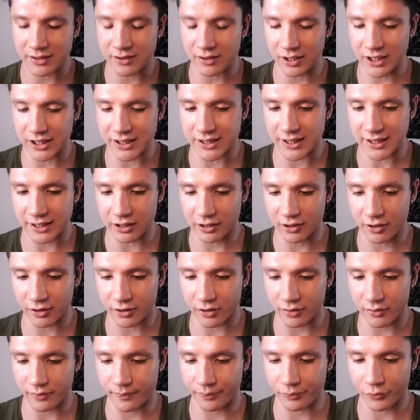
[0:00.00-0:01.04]
So let's take a
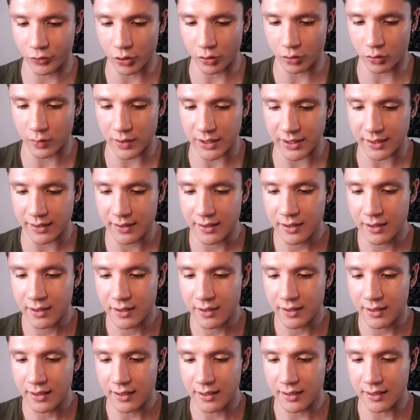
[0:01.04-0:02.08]
look real quick.
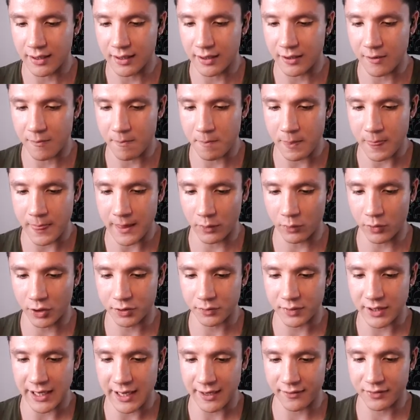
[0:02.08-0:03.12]
Now what
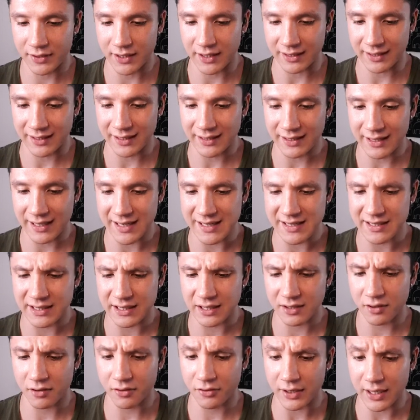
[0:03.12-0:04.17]
do we have here? Get
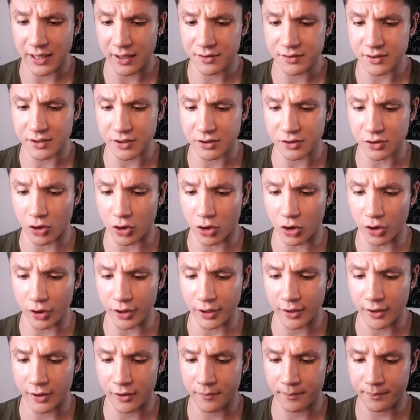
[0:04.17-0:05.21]
18,000
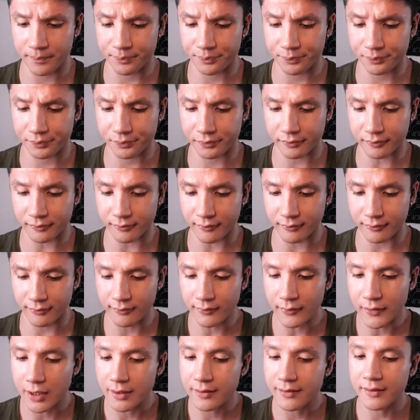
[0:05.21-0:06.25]
honor.
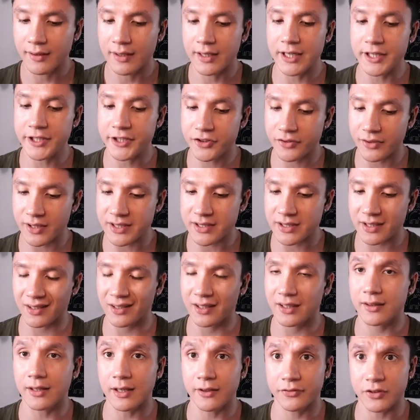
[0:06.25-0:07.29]

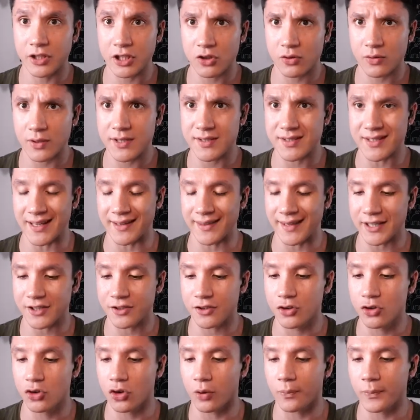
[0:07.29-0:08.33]
Interestingly, they've decreased that.
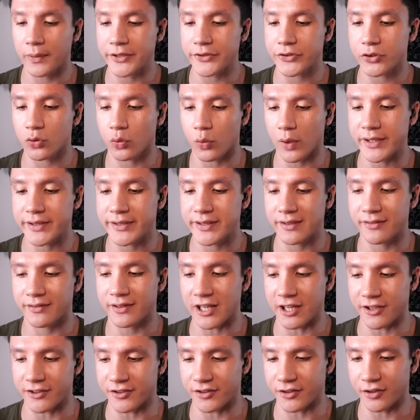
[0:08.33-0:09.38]
That's normally
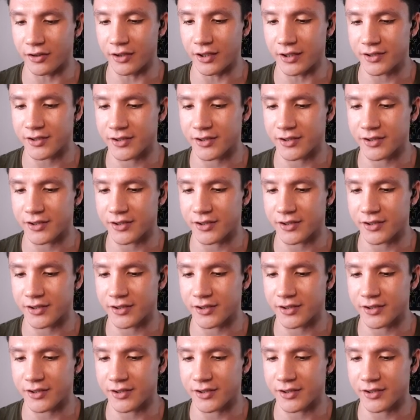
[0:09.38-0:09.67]
20,000 honor.